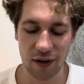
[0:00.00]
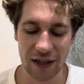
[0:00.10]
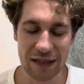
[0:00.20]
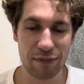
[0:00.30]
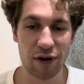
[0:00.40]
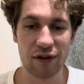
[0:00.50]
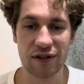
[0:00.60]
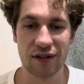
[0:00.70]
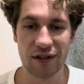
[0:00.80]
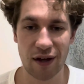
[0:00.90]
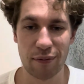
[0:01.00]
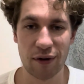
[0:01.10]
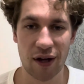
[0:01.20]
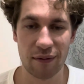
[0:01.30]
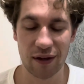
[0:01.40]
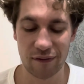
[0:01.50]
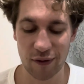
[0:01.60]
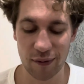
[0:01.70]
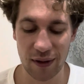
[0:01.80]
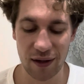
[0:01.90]
experiences up and coming for
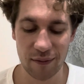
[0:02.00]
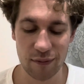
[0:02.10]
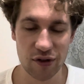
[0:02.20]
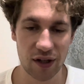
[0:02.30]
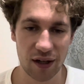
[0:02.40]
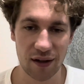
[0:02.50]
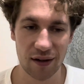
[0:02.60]
me musically.